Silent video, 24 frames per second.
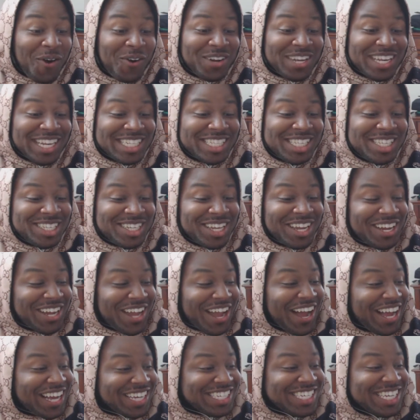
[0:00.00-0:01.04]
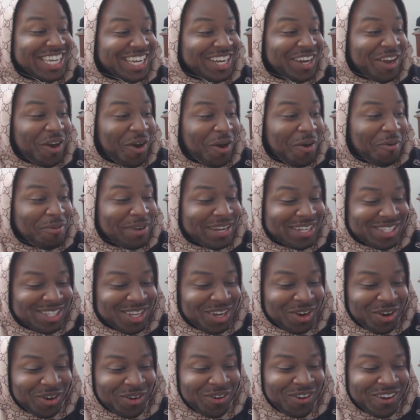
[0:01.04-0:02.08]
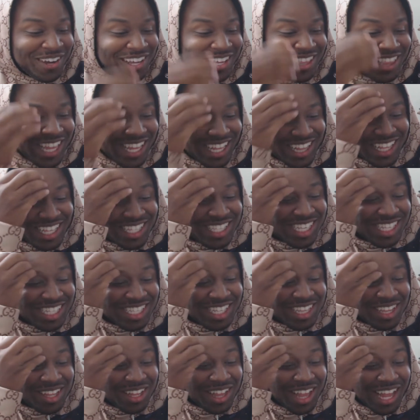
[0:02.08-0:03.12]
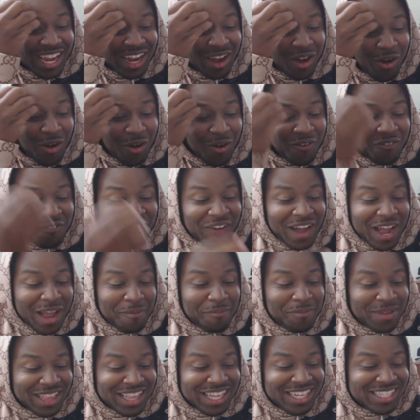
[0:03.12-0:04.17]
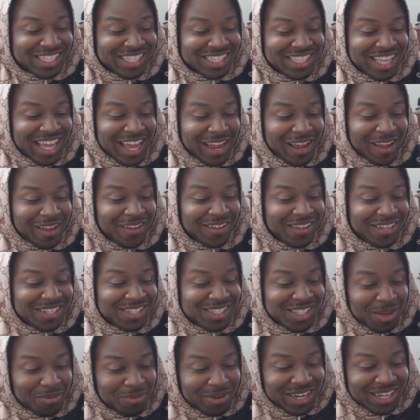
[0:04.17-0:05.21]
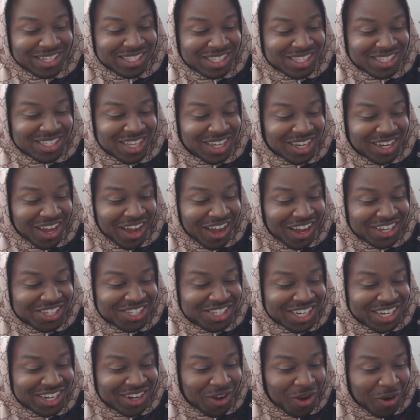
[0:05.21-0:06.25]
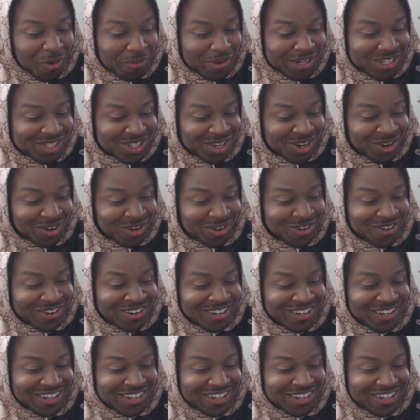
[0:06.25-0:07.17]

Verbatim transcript: this is Kakashi and Obito. Th- this isn't the like whole fight, but this is like some of this is Kakashi and Obito.